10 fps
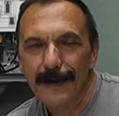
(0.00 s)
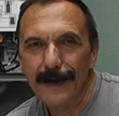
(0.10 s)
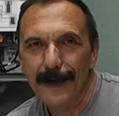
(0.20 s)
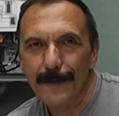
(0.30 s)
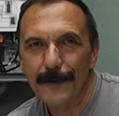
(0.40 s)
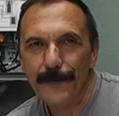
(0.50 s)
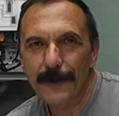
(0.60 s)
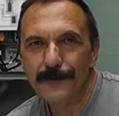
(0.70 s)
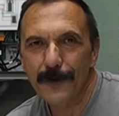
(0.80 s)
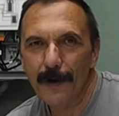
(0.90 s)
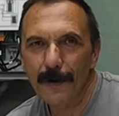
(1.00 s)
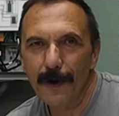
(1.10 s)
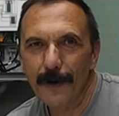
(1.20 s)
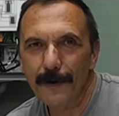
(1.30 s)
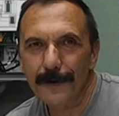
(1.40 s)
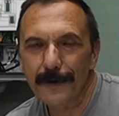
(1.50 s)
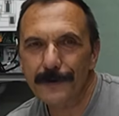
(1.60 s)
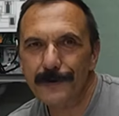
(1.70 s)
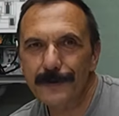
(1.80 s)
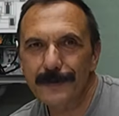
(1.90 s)
If there's no load,
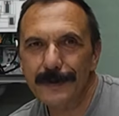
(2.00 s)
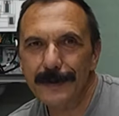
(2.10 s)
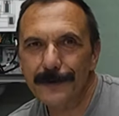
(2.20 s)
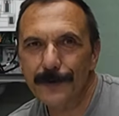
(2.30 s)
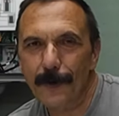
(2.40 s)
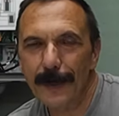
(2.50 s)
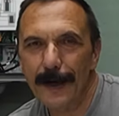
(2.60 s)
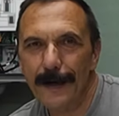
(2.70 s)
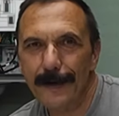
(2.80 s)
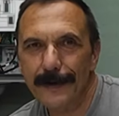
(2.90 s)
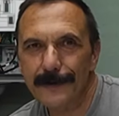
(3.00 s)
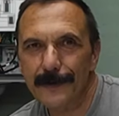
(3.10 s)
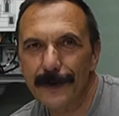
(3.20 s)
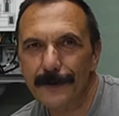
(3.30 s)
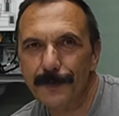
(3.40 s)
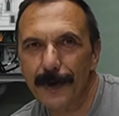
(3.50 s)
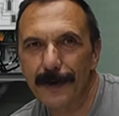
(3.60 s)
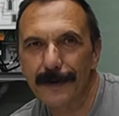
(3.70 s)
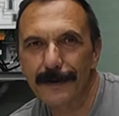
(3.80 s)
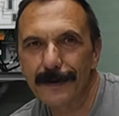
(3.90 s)
it's okay, he says,
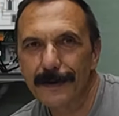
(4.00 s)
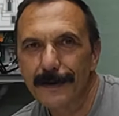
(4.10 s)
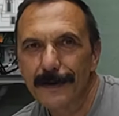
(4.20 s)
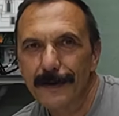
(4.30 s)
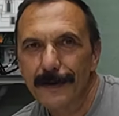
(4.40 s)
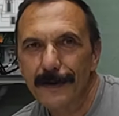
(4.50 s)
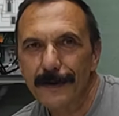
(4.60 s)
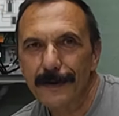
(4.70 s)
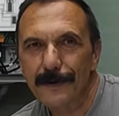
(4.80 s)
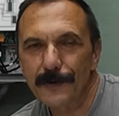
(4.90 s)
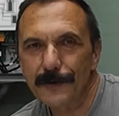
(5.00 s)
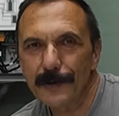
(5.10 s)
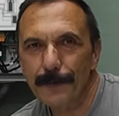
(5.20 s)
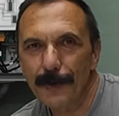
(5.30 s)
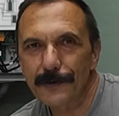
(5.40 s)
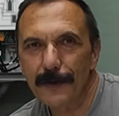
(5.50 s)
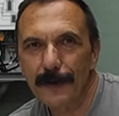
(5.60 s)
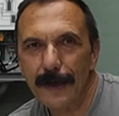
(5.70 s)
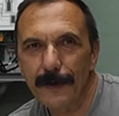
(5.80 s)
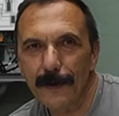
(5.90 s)
but as soon as he puts a
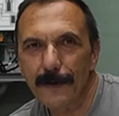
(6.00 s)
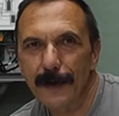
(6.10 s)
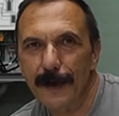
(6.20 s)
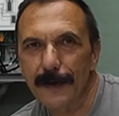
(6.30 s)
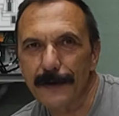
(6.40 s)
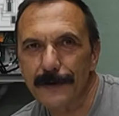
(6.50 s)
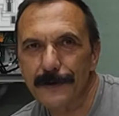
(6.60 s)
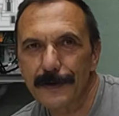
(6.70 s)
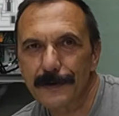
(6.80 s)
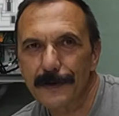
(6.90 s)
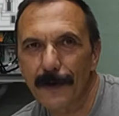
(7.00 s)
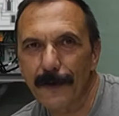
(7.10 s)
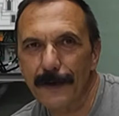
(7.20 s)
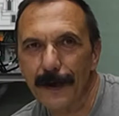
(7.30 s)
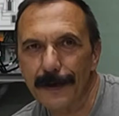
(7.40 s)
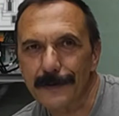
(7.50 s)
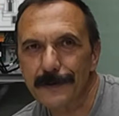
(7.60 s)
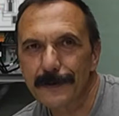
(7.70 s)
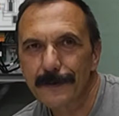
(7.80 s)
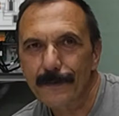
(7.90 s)
light load on it, it's going
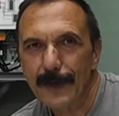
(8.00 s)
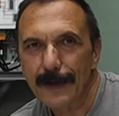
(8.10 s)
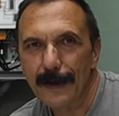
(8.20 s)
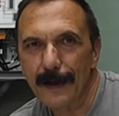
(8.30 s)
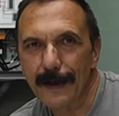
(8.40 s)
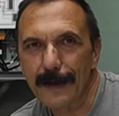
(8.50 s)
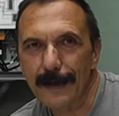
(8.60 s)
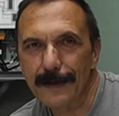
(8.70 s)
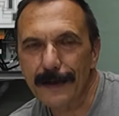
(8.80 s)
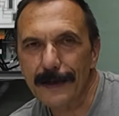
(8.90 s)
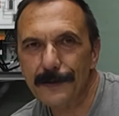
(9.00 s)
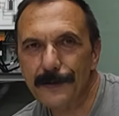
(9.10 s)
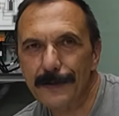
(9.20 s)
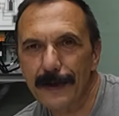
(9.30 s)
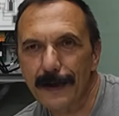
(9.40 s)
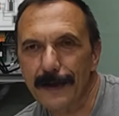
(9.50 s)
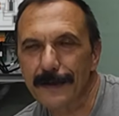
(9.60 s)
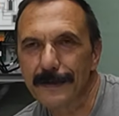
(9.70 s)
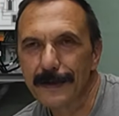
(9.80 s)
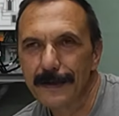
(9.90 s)
nuts. And that's
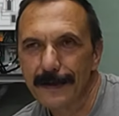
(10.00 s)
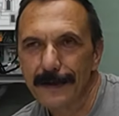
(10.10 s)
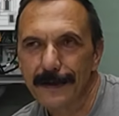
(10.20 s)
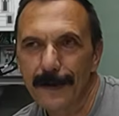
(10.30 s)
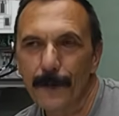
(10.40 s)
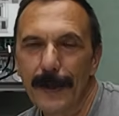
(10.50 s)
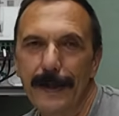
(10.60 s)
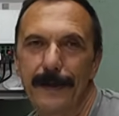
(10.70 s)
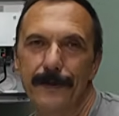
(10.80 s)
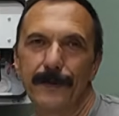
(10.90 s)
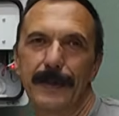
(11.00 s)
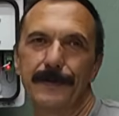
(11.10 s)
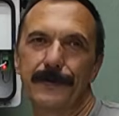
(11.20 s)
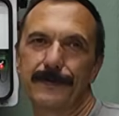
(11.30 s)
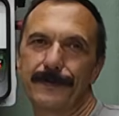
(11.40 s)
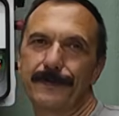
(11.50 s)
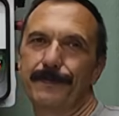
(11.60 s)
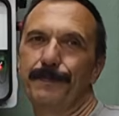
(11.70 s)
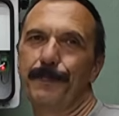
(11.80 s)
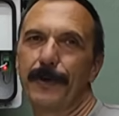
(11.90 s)
then when he's
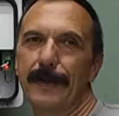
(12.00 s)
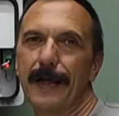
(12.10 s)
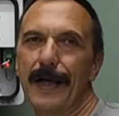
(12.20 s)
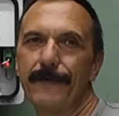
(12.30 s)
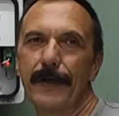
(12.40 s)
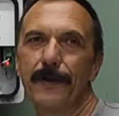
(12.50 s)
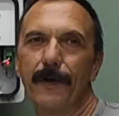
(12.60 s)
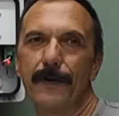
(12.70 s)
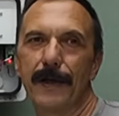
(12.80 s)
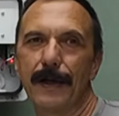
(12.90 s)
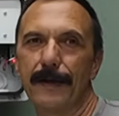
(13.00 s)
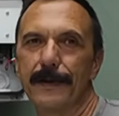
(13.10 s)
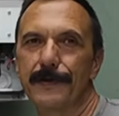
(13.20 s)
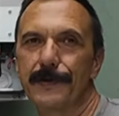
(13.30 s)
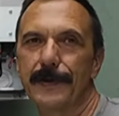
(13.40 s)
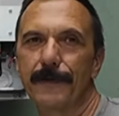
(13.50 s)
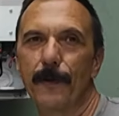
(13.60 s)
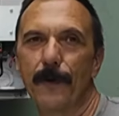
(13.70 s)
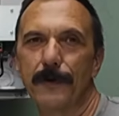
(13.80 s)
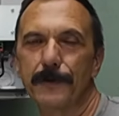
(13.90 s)
putting a heavy load on it, it's
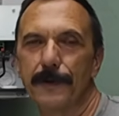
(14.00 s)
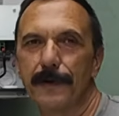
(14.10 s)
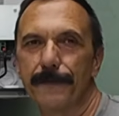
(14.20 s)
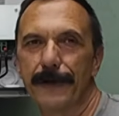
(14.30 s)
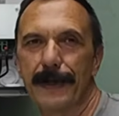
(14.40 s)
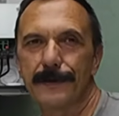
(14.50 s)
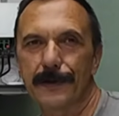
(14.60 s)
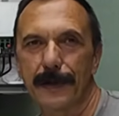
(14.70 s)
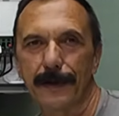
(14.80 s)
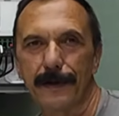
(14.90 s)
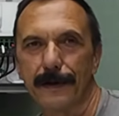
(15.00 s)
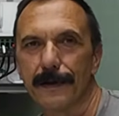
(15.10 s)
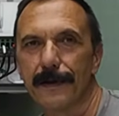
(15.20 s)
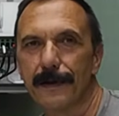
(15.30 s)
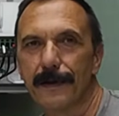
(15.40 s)
even worse with the fans kicking in.